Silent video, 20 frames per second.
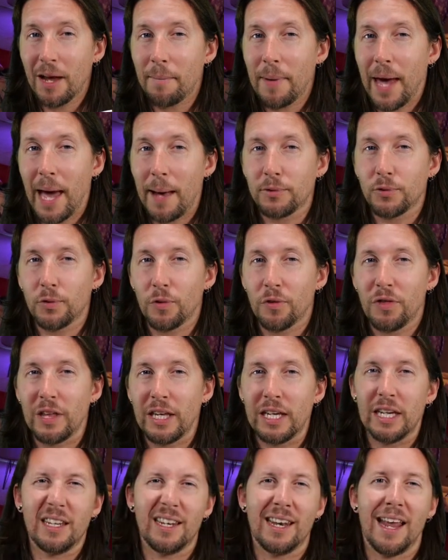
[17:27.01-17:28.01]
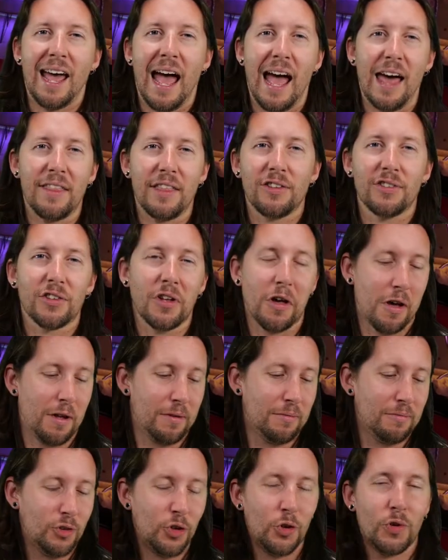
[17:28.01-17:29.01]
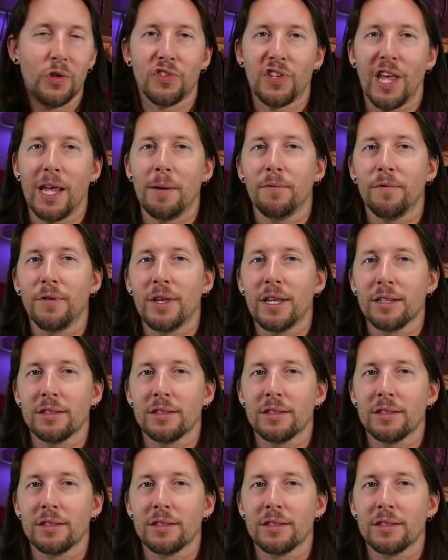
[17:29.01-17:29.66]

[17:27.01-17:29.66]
and perhaps you're thinking, nah, this can't do the same thing